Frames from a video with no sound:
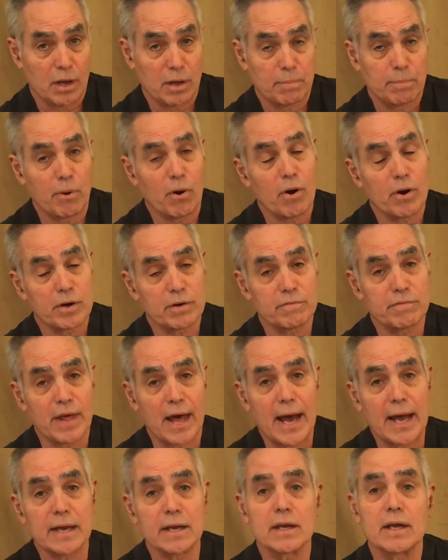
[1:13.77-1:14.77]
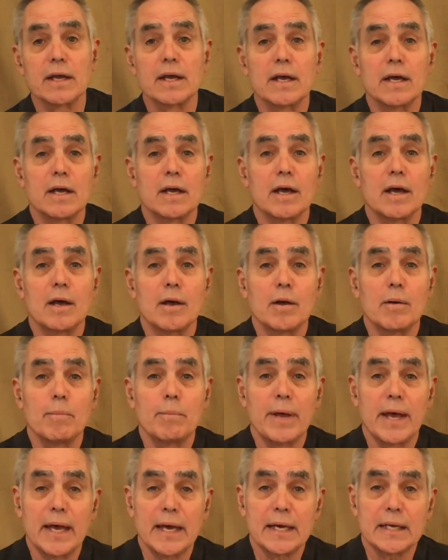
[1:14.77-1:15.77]
part of that,
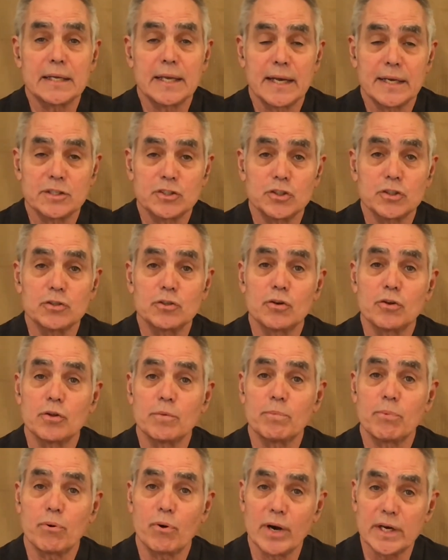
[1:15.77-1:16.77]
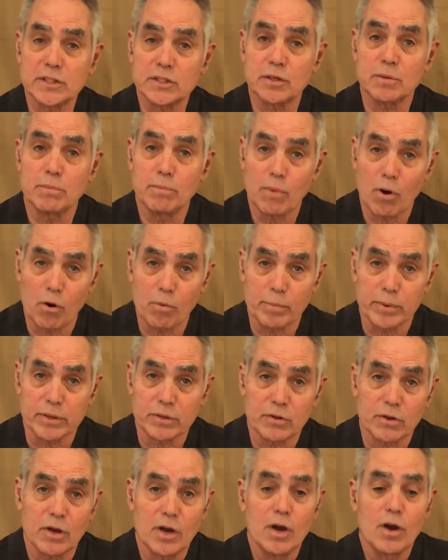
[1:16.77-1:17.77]
paying attention to the present
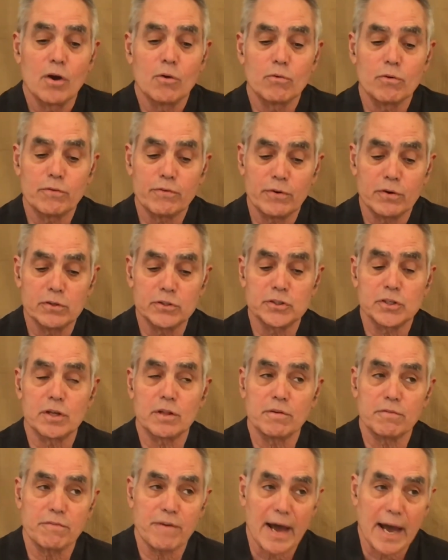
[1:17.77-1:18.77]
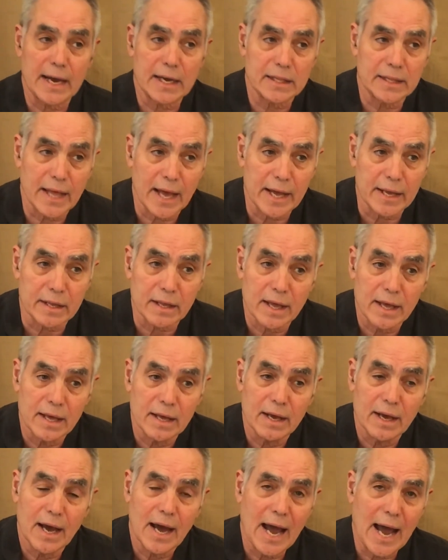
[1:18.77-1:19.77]
moment, refers to the fact that
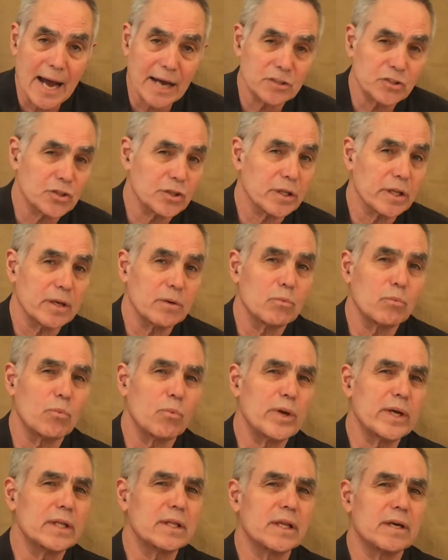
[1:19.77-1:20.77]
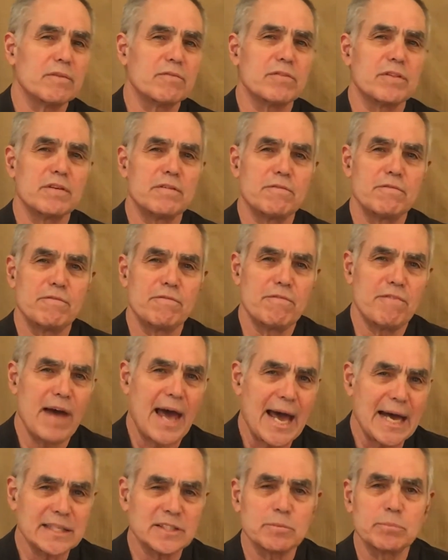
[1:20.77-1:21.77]
actually we live the
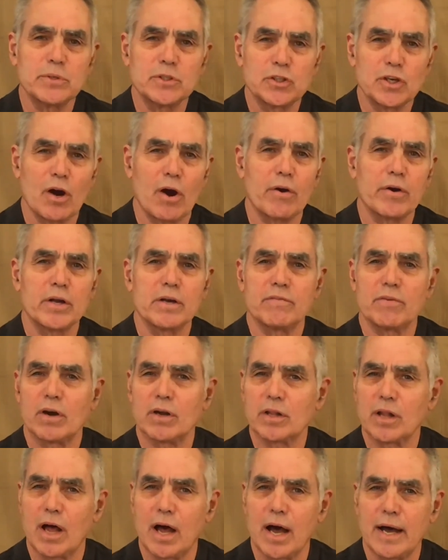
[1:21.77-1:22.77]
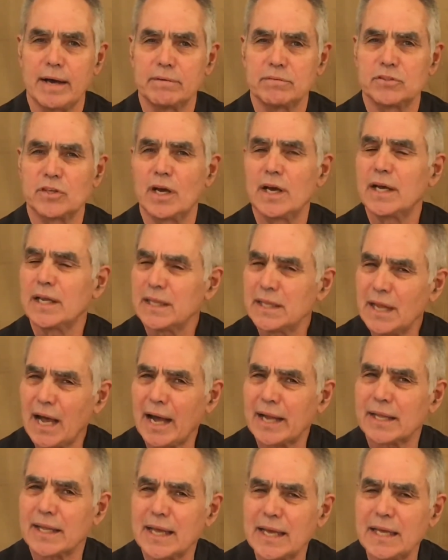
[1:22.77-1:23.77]
vast majority of our lives
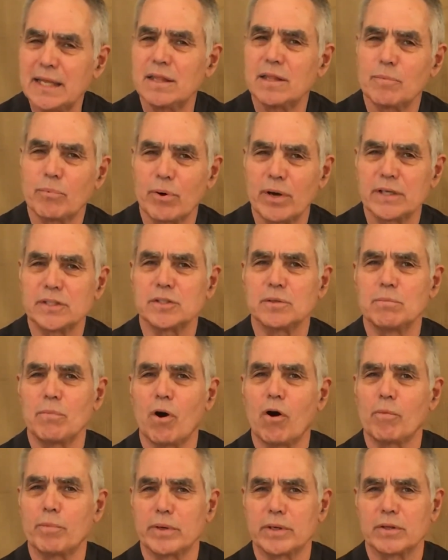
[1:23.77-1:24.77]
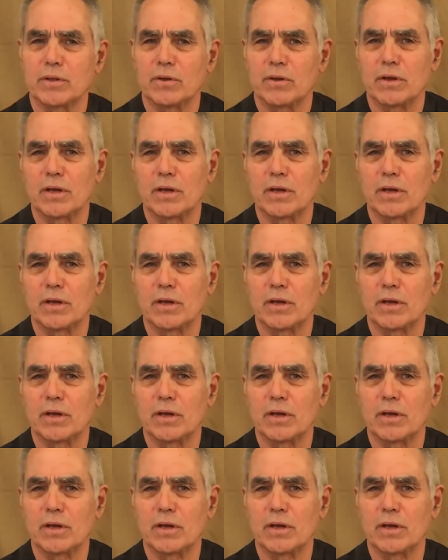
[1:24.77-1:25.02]
not in the present moment.